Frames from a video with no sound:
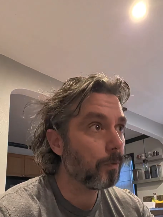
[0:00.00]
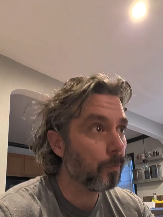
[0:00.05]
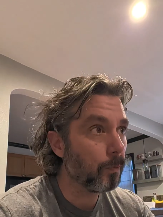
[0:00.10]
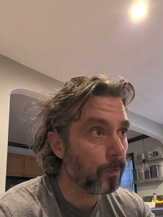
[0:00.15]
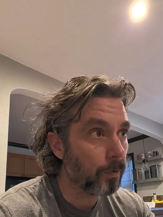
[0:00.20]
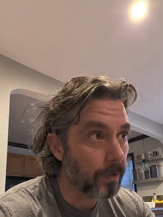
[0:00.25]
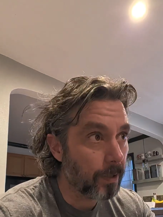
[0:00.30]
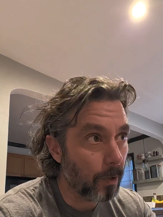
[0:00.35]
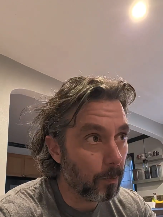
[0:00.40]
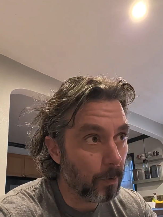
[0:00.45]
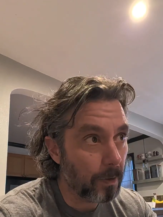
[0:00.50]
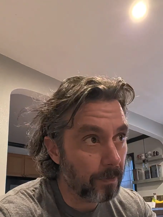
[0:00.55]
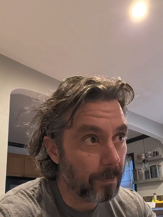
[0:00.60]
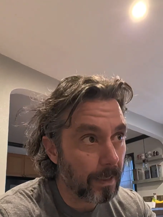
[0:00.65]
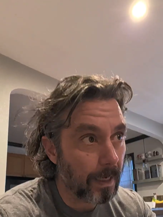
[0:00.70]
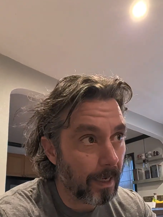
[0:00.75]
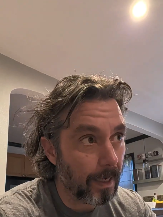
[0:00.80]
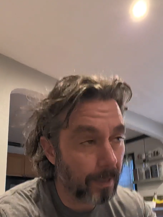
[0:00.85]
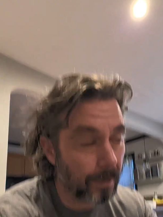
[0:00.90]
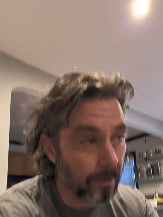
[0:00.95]
So we've
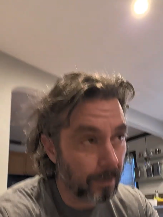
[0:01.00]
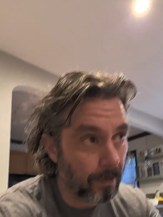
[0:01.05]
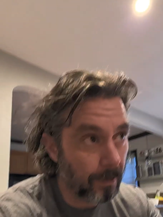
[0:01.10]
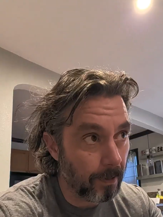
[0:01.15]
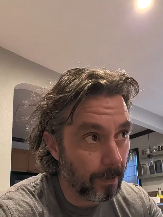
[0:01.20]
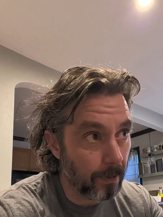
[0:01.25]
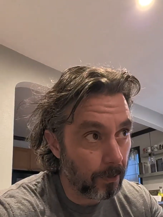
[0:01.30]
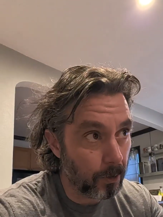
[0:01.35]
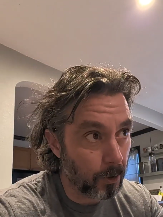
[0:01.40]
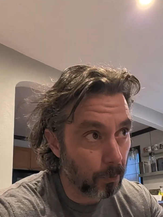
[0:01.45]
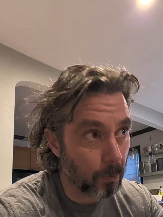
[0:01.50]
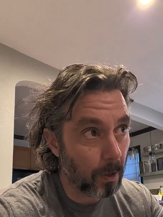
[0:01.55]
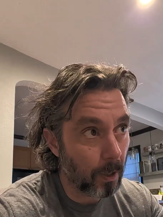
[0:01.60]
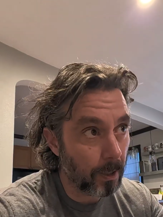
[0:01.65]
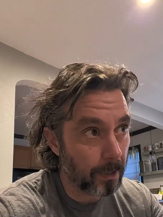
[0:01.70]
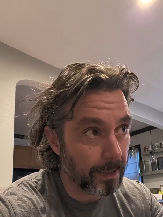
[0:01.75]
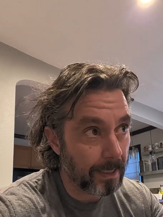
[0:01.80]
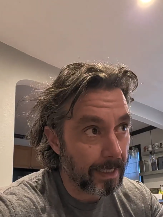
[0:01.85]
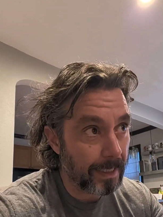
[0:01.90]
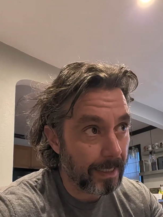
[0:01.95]
got the
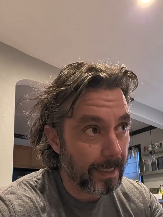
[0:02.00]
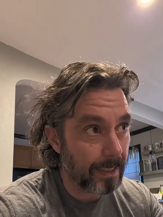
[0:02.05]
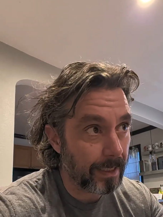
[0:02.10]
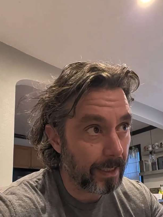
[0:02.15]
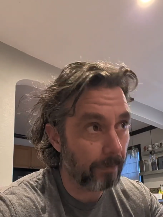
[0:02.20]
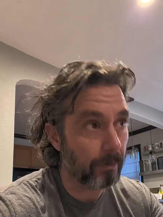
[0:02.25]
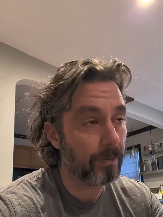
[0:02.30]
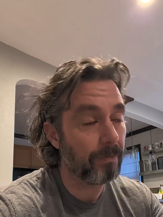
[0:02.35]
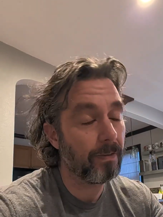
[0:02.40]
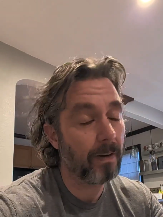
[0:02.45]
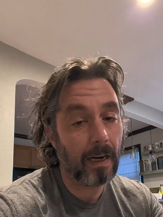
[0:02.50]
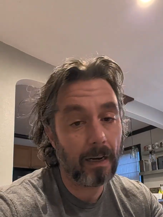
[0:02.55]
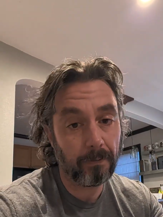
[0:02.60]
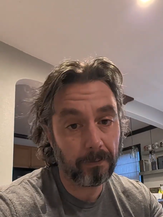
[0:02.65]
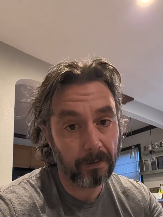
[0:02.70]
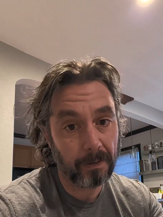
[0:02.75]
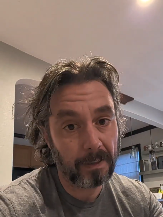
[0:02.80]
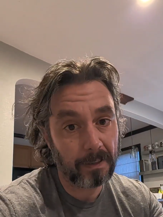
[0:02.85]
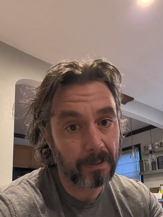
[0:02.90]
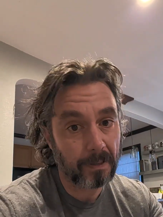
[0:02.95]
Garrard DD75
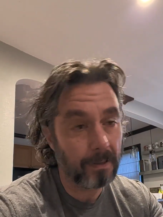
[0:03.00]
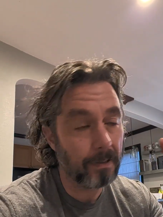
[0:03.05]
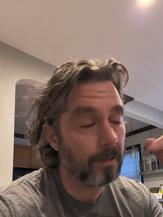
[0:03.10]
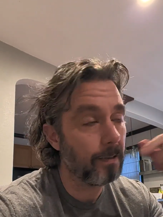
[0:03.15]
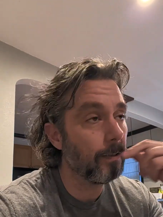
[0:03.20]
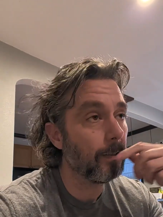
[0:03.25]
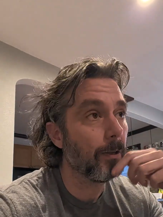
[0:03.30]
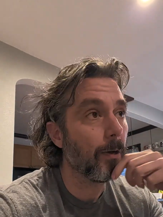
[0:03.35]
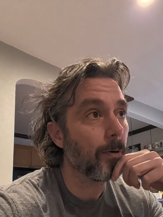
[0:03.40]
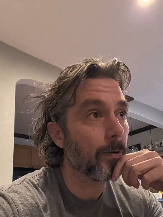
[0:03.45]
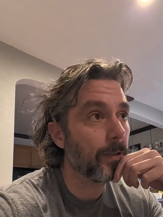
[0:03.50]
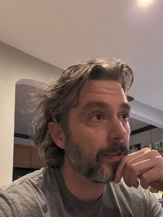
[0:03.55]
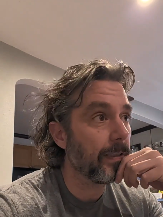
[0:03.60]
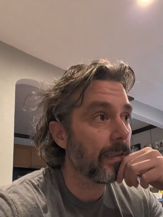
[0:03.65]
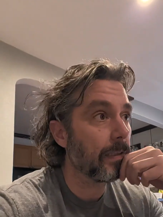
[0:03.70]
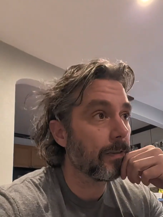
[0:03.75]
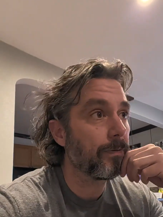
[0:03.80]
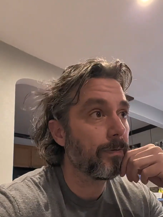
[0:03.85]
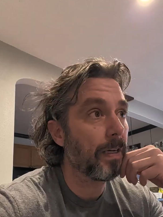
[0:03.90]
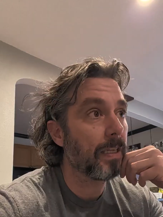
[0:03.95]
listed locally
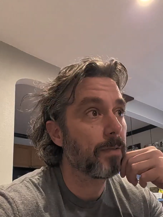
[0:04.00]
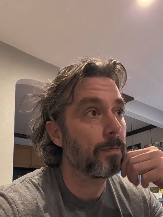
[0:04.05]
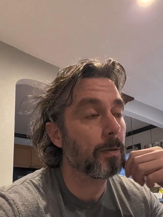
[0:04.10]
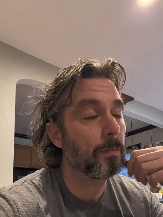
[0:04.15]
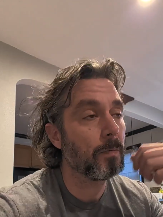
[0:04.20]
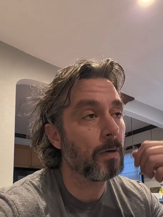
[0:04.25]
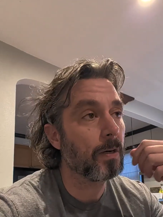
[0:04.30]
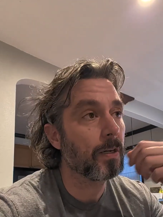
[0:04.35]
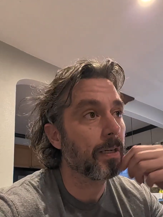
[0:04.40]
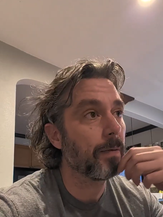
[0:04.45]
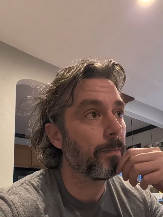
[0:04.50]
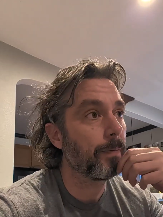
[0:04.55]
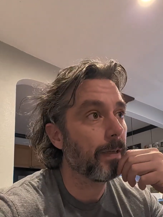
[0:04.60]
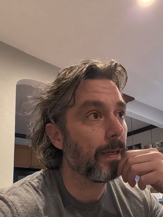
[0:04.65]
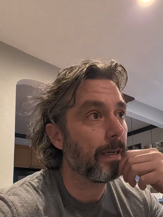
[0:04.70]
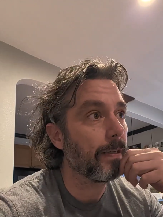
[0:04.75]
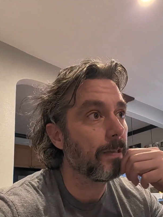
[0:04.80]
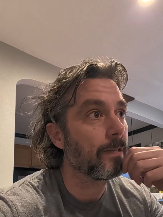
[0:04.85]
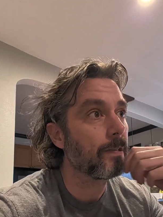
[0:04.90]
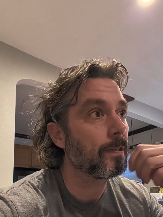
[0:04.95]
on Facebook
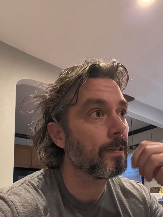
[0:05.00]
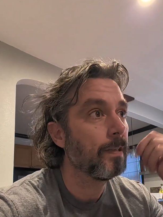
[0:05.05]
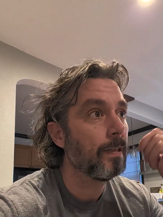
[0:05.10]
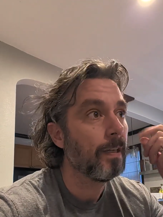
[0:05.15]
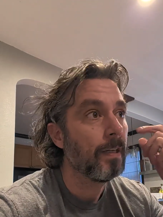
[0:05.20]
Marketplace.